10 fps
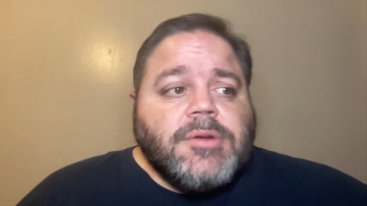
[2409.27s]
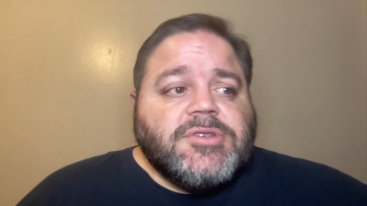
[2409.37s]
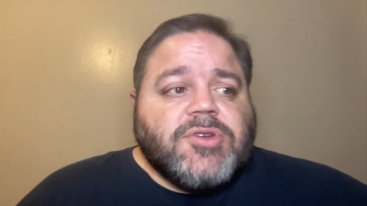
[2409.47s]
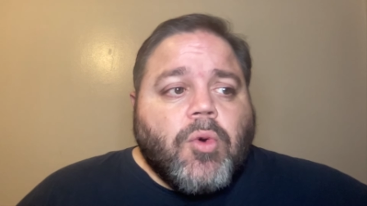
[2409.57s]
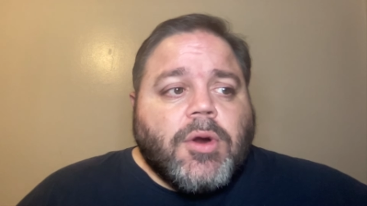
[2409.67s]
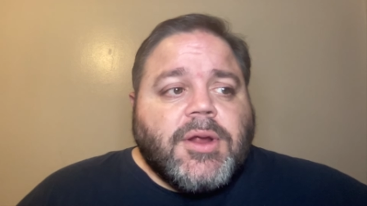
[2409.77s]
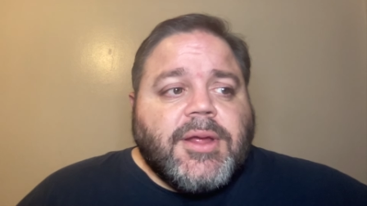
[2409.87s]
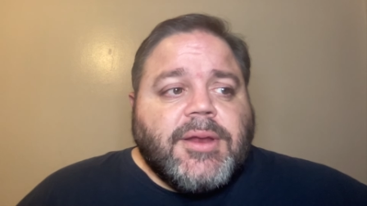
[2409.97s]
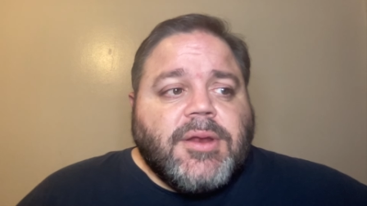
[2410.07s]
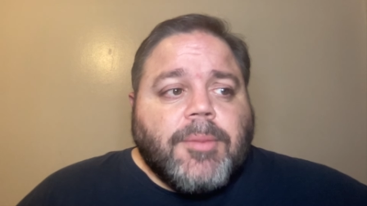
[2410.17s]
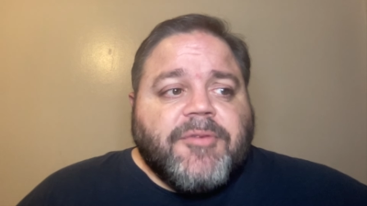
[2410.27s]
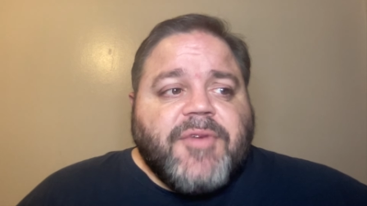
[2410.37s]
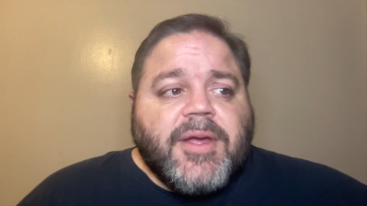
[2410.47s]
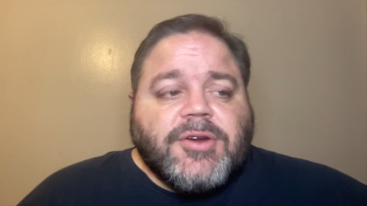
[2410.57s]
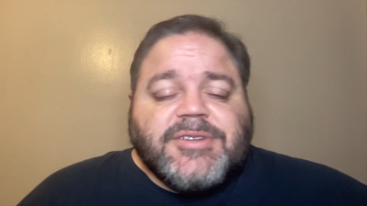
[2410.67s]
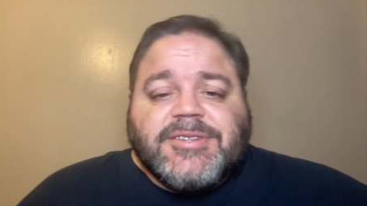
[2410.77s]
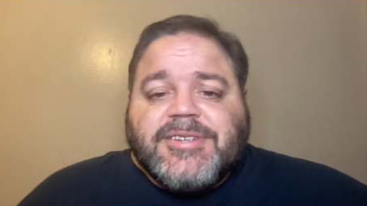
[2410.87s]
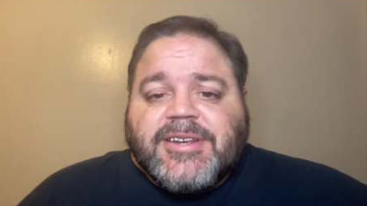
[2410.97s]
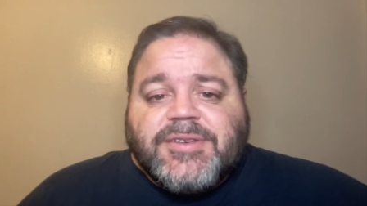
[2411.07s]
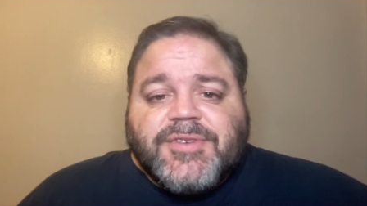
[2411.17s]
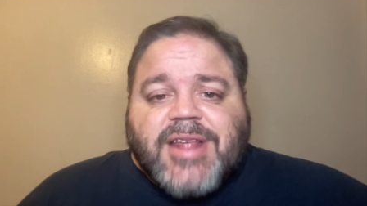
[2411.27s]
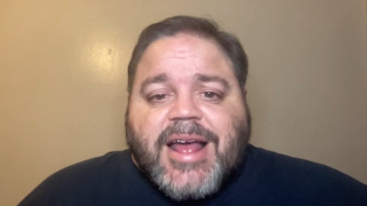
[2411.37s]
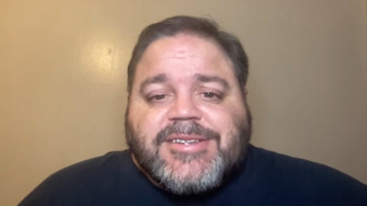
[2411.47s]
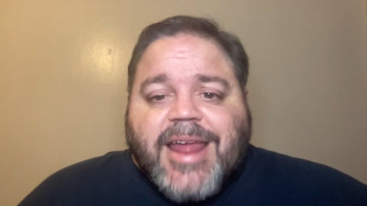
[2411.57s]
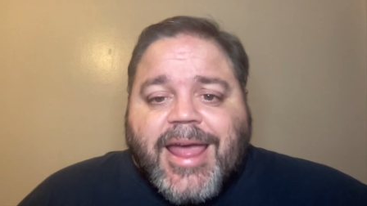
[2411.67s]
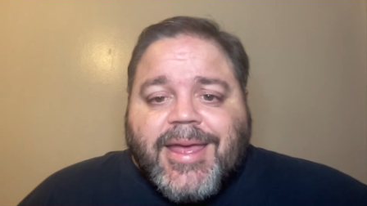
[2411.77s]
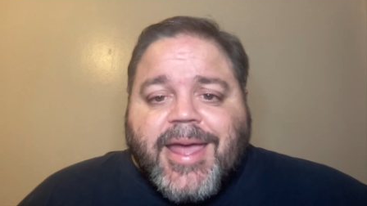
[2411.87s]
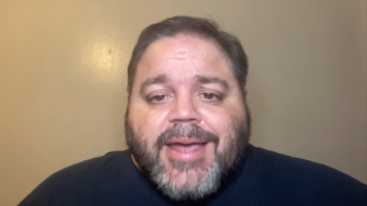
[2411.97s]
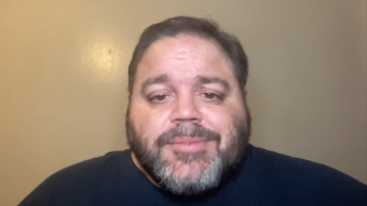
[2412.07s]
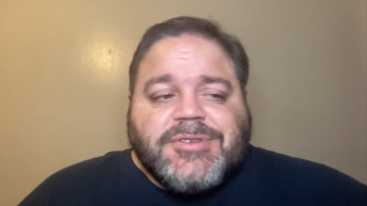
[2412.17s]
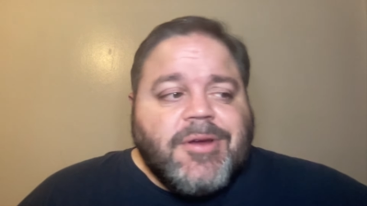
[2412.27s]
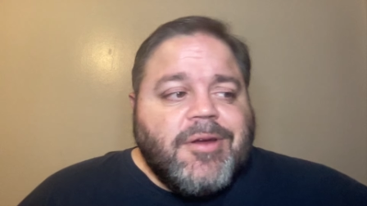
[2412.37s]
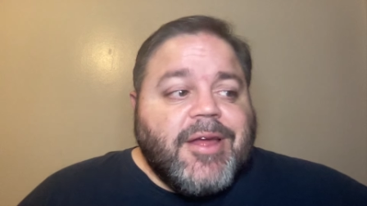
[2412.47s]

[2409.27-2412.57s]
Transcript: Scored in double figures in six of his last eight games